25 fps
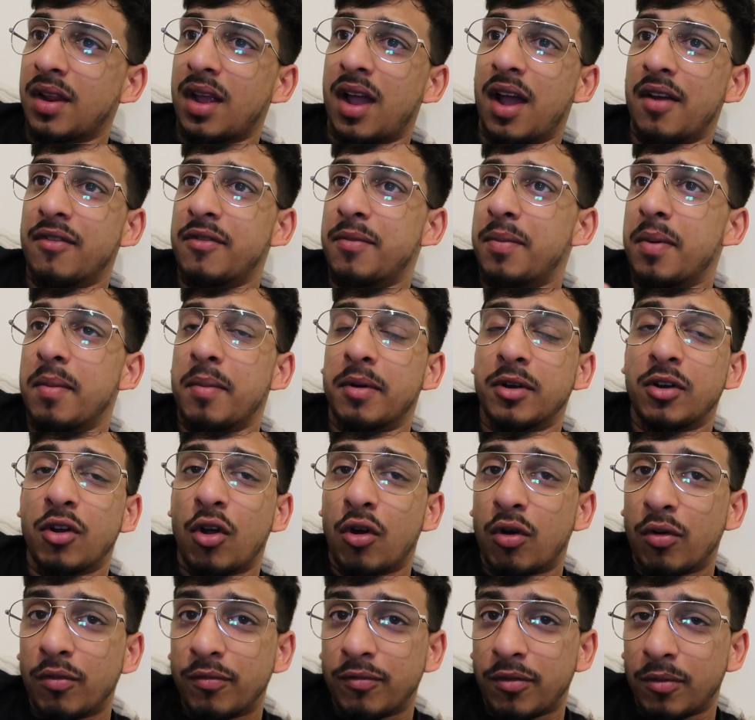I have to pick my
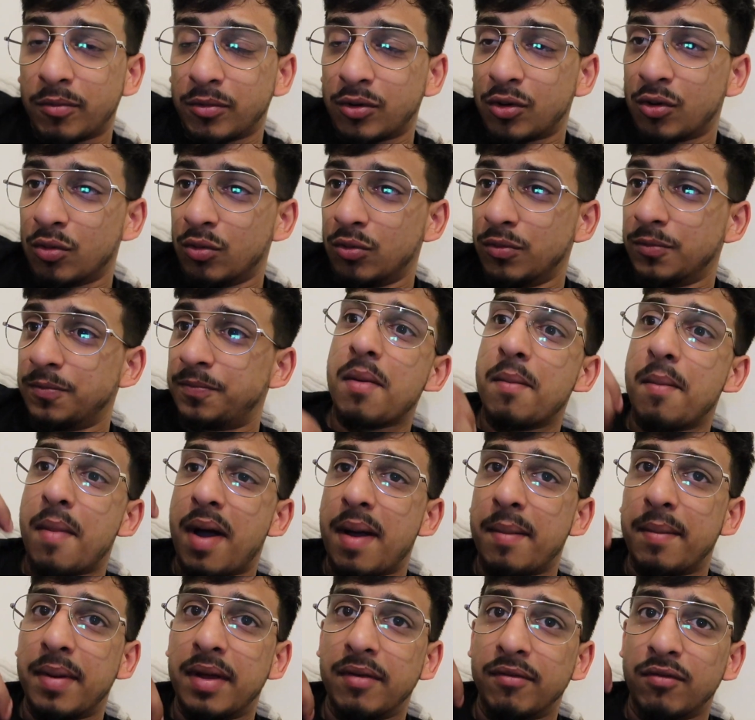daughter up from school.
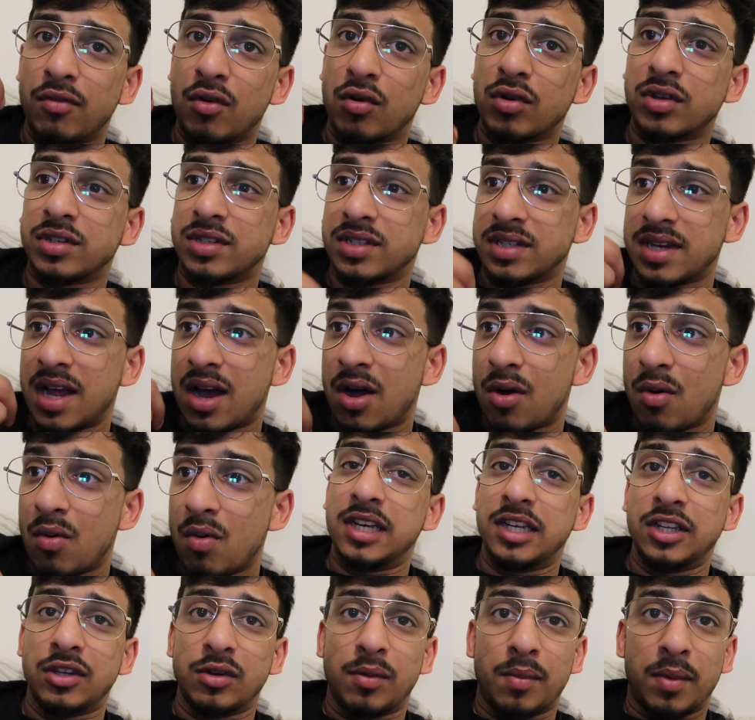My main focus now
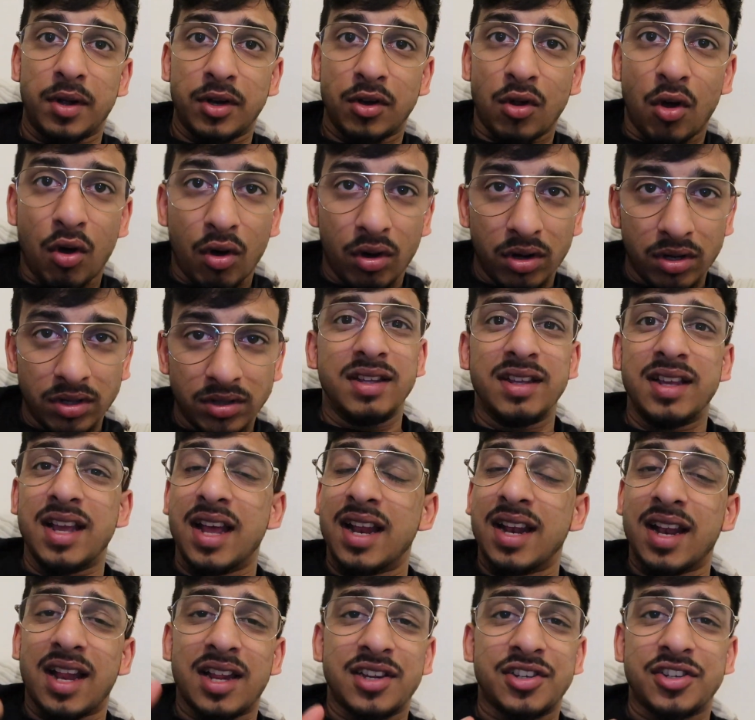is on my daughter.
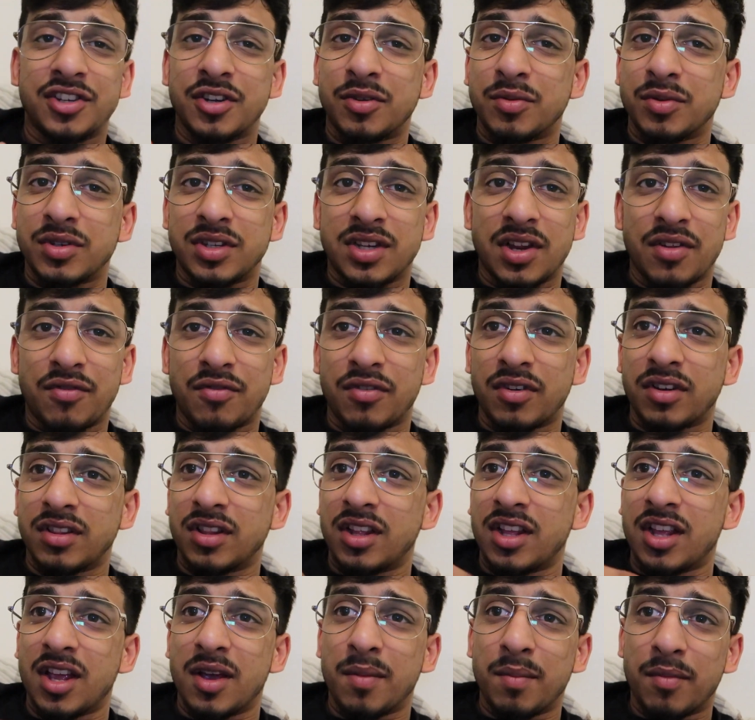Yeah, last year was different.
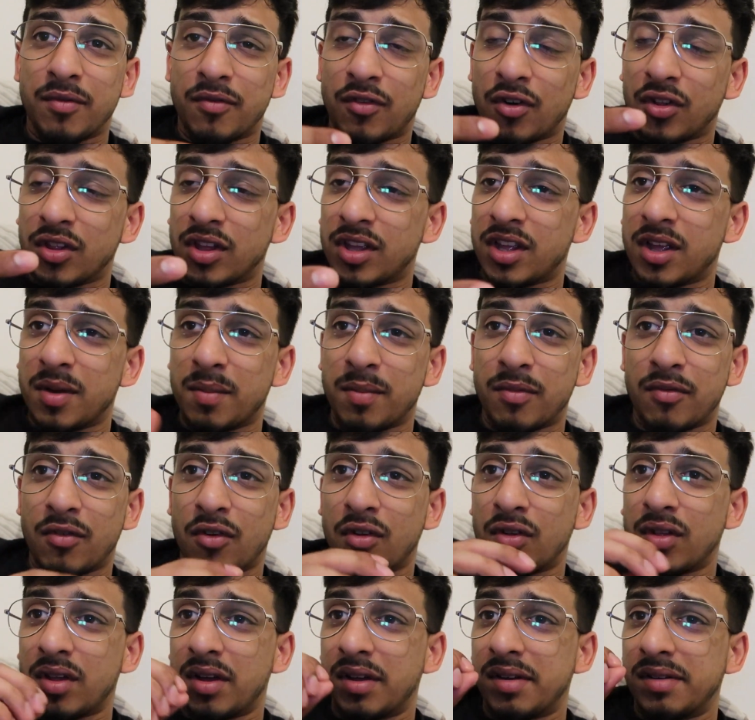The year before
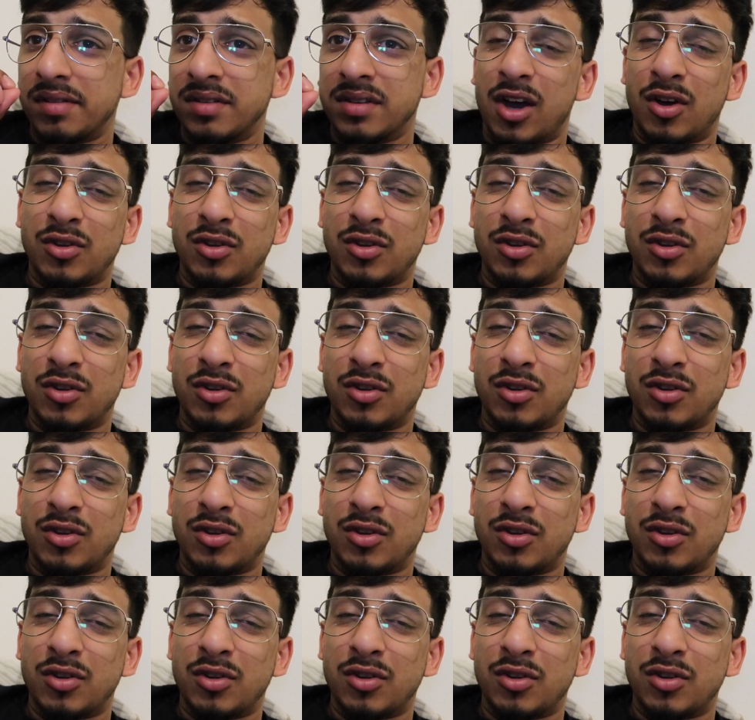that.